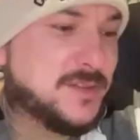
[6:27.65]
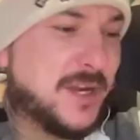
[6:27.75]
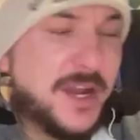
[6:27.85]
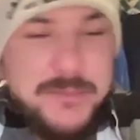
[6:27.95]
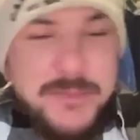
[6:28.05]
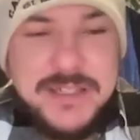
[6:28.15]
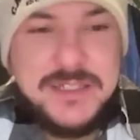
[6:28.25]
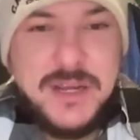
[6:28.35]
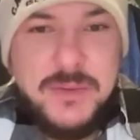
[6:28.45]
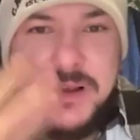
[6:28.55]
got
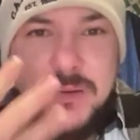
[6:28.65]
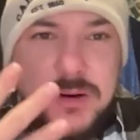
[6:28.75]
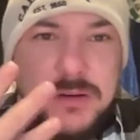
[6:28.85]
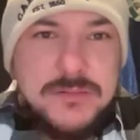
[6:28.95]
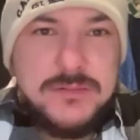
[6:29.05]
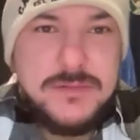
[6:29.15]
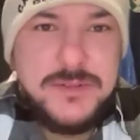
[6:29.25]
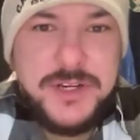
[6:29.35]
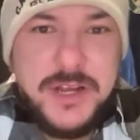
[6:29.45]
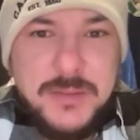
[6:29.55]
amazed that we were
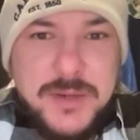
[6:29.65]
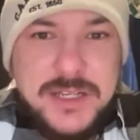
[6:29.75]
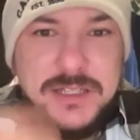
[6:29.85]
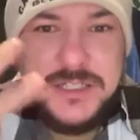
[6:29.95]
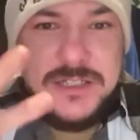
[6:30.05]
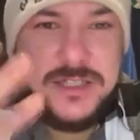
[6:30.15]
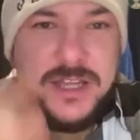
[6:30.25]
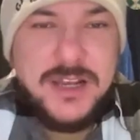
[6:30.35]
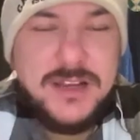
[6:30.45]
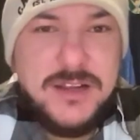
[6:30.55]
3 nominations
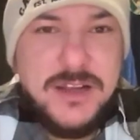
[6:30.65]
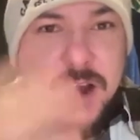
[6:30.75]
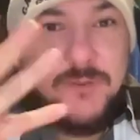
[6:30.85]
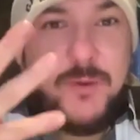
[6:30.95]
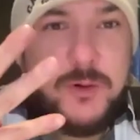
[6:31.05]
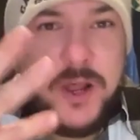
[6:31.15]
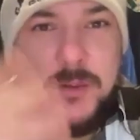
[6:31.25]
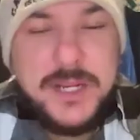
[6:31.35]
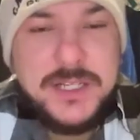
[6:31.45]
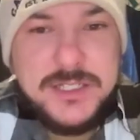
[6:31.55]
and 4
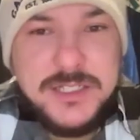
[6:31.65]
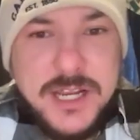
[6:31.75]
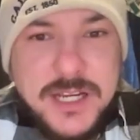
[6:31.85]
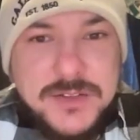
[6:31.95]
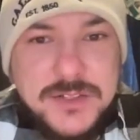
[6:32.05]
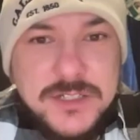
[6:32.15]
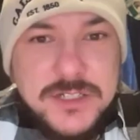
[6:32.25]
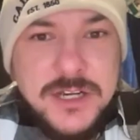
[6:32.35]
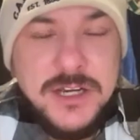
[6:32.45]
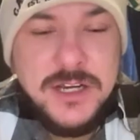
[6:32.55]
nominations actually,
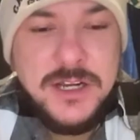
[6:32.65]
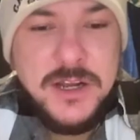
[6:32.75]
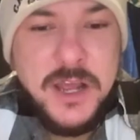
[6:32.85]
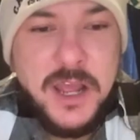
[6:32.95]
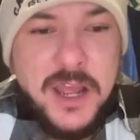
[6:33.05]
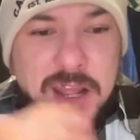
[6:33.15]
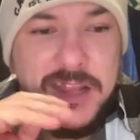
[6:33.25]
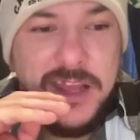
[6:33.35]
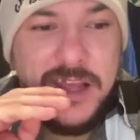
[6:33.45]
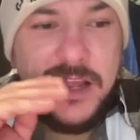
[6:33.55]

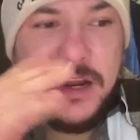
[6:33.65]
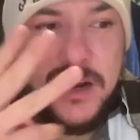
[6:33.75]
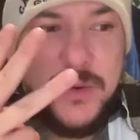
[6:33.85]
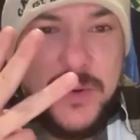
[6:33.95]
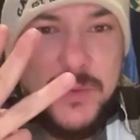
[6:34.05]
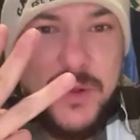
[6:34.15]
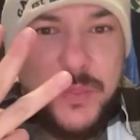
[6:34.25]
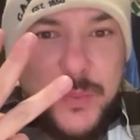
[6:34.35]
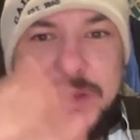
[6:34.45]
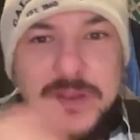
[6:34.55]
and then we
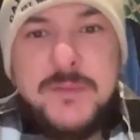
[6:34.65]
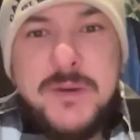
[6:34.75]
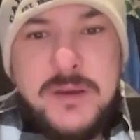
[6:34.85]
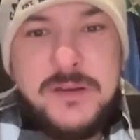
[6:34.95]
won 3 of them.